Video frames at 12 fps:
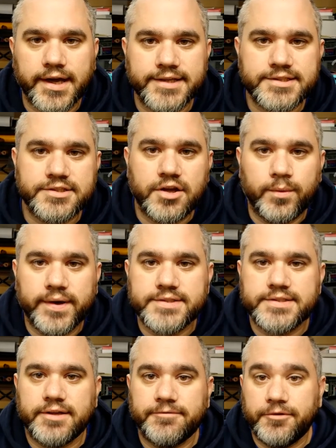Guys, as
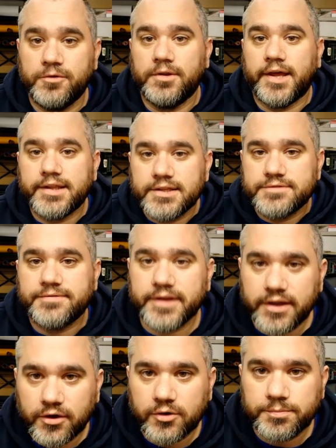always, if you like this
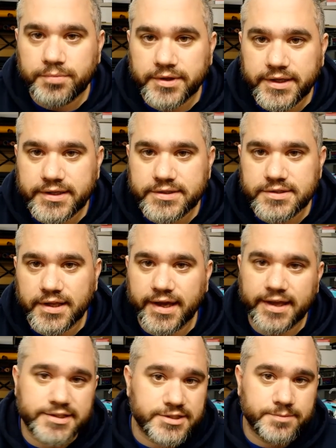video, please
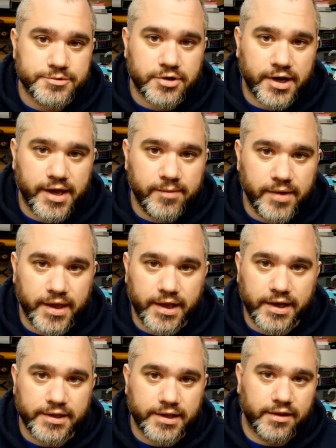like and subscribe
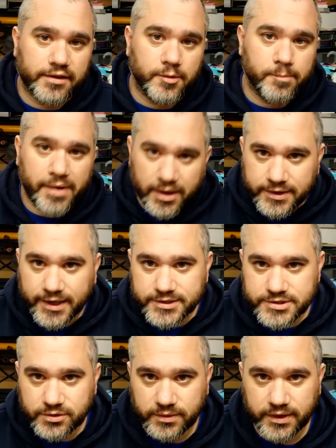and hit that little bell
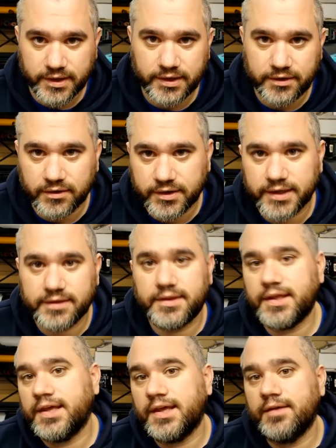next to it, and you'll get
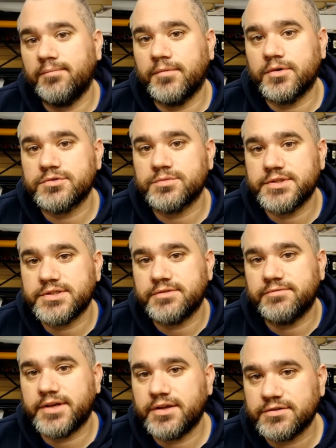the most
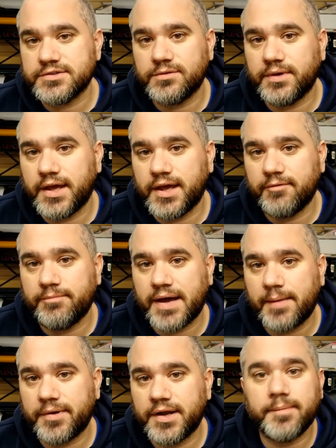recent videos that we have
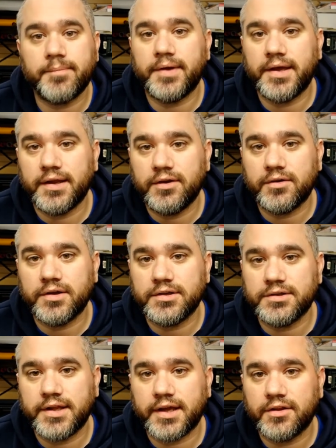popping up, and you
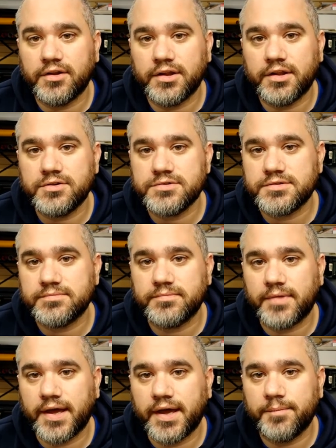can take a look at those.
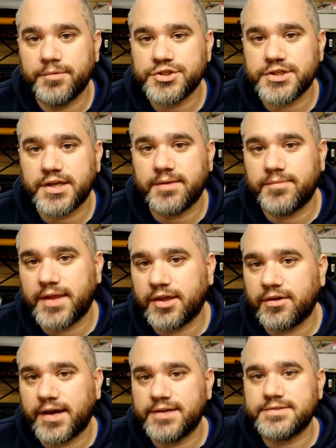I appreciate it.
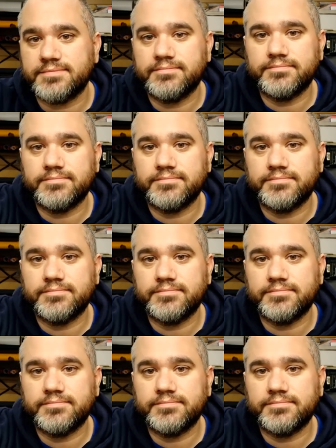Thank you, guys.